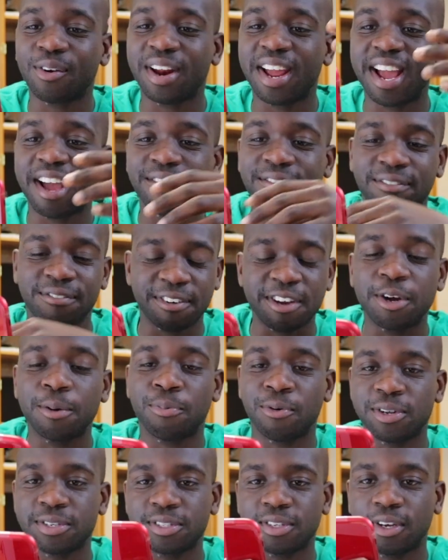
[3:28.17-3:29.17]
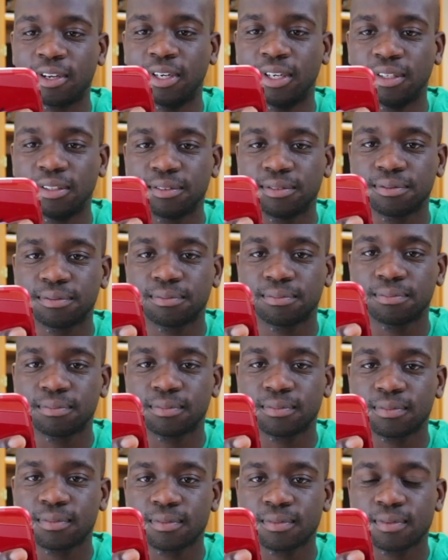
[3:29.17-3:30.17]
going to have fingerprints on it.
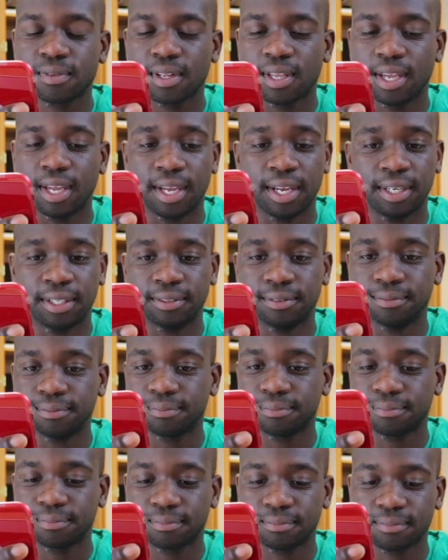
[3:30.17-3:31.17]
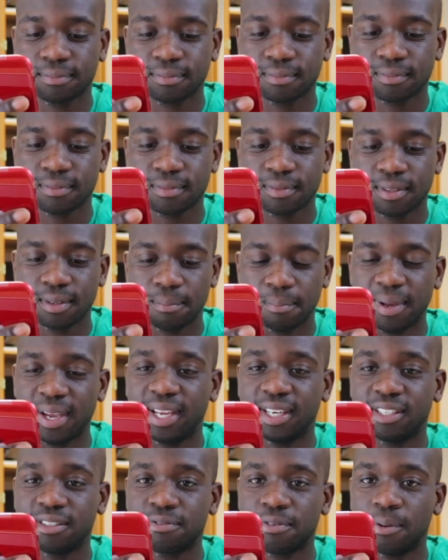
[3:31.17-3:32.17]
And
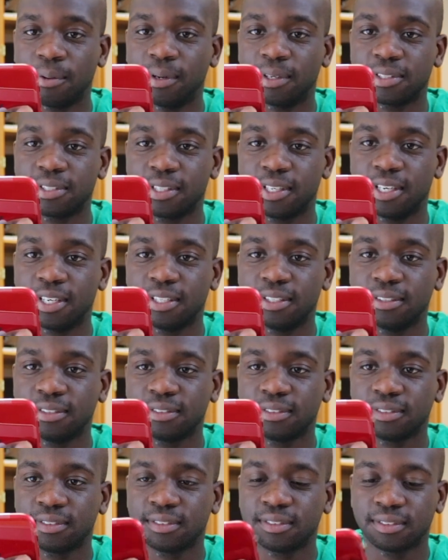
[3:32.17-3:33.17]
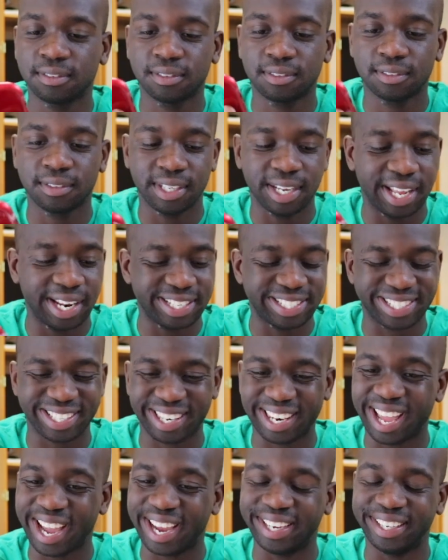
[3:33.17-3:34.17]
man, this phone looks good, and it's
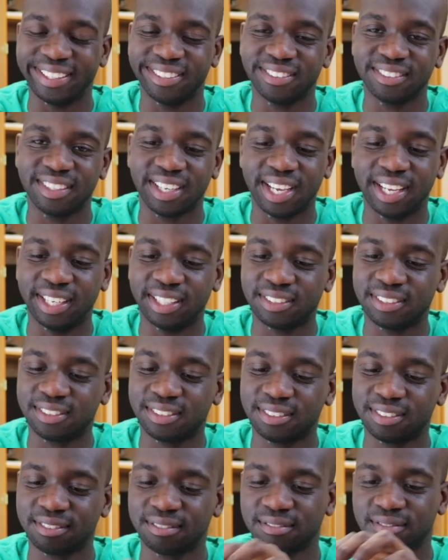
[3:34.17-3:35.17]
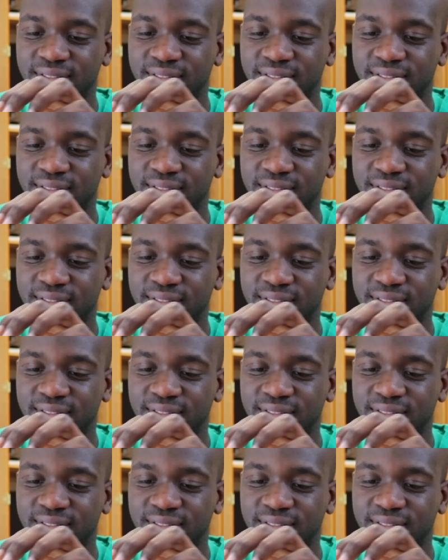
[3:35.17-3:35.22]
light, and it's